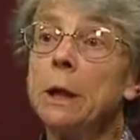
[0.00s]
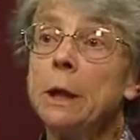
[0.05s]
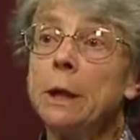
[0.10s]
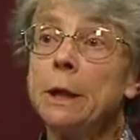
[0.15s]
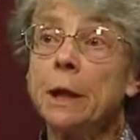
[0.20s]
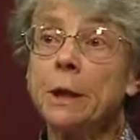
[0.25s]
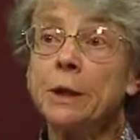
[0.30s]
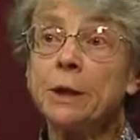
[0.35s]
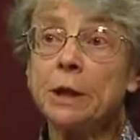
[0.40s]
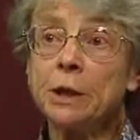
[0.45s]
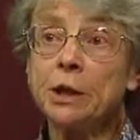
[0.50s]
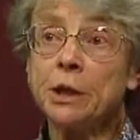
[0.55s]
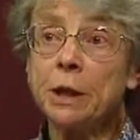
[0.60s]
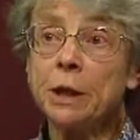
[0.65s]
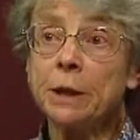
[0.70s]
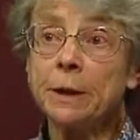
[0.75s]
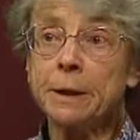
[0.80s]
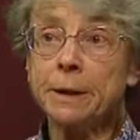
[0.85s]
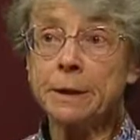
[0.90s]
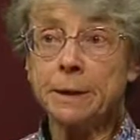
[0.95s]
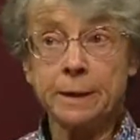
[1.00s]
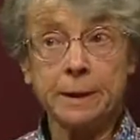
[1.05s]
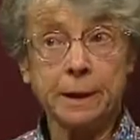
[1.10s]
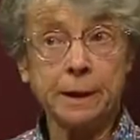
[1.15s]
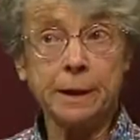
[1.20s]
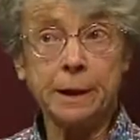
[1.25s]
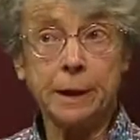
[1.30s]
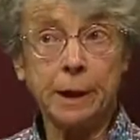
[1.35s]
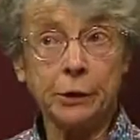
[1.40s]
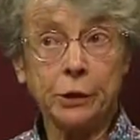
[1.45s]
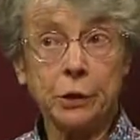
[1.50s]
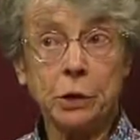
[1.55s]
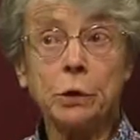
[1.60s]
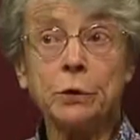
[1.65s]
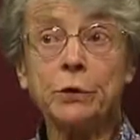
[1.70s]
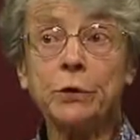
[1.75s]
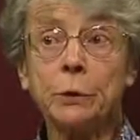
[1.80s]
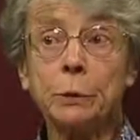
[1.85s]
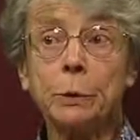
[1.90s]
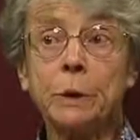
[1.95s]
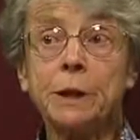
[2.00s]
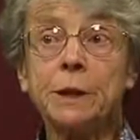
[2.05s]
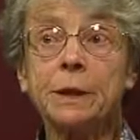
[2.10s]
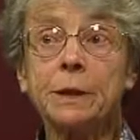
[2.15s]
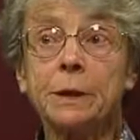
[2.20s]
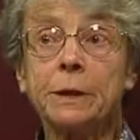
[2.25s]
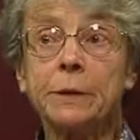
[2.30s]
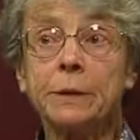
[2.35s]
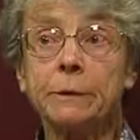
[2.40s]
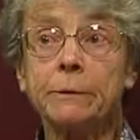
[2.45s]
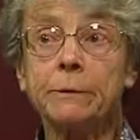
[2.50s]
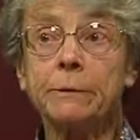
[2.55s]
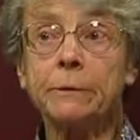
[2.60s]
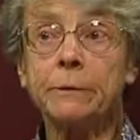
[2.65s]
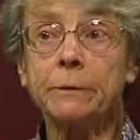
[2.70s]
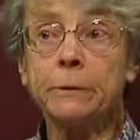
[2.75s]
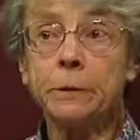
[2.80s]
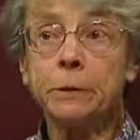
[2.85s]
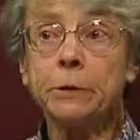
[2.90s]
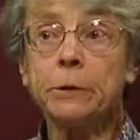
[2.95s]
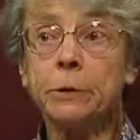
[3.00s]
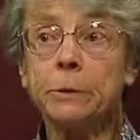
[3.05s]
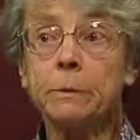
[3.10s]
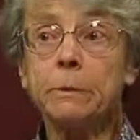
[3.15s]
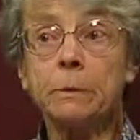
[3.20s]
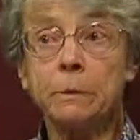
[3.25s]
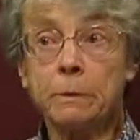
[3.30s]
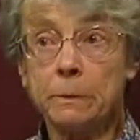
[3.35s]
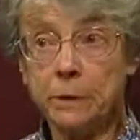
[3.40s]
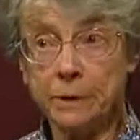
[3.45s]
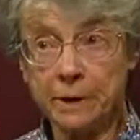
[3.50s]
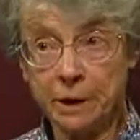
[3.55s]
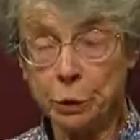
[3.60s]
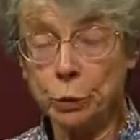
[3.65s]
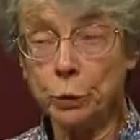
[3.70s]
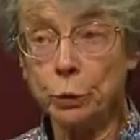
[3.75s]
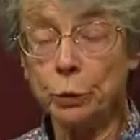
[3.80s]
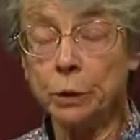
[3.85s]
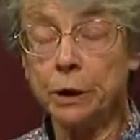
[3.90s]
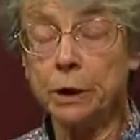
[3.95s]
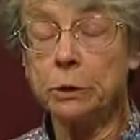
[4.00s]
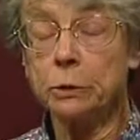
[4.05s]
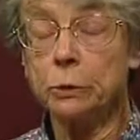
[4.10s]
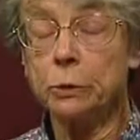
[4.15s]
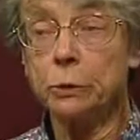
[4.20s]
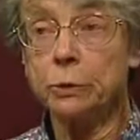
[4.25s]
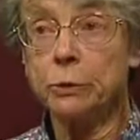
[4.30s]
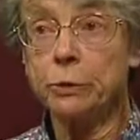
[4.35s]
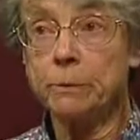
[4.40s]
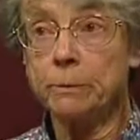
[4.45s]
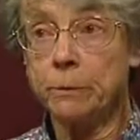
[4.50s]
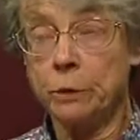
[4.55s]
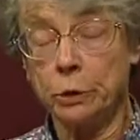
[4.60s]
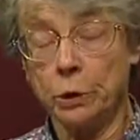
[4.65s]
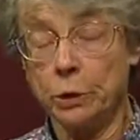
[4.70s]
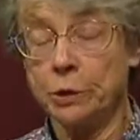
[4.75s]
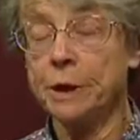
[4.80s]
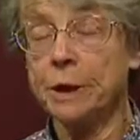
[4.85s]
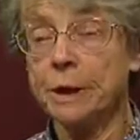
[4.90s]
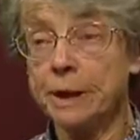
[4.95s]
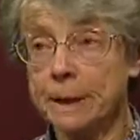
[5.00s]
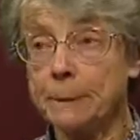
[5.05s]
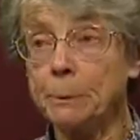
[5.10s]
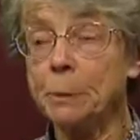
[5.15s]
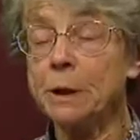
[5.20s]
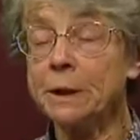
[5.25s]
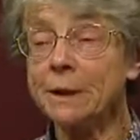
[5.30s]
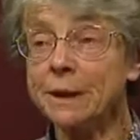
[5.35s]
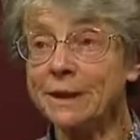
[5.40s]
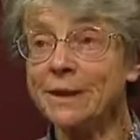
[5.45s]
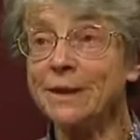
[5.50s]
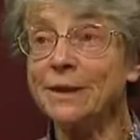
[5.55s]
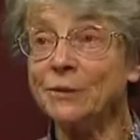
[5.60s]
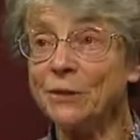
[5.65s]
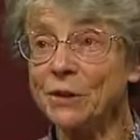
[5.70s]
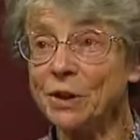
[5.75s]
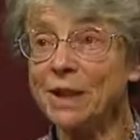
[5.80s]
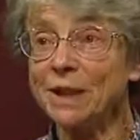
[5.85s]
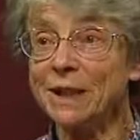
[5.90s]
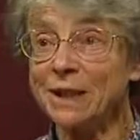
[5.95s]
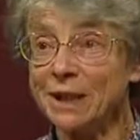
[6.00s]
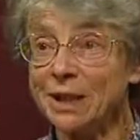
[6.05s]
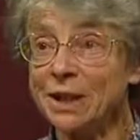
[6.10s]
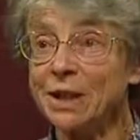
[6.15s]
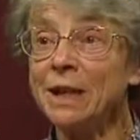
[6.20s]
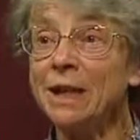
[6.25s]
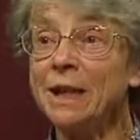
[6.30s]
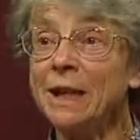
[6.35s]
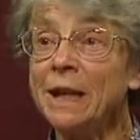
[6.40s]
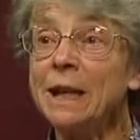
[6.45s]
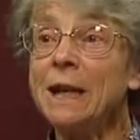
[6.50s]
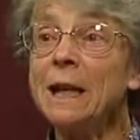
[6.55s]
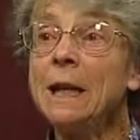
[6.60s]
And I think Jesus set out the consequences of ignoring or not accepting his invitation.